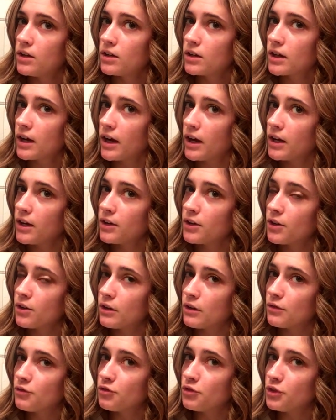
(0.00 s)
kind
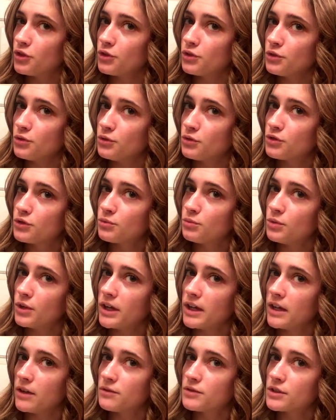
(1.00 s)
of the loose
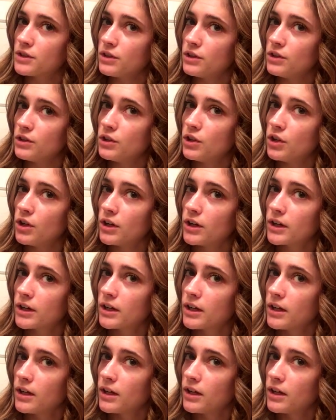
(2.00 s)
waves look.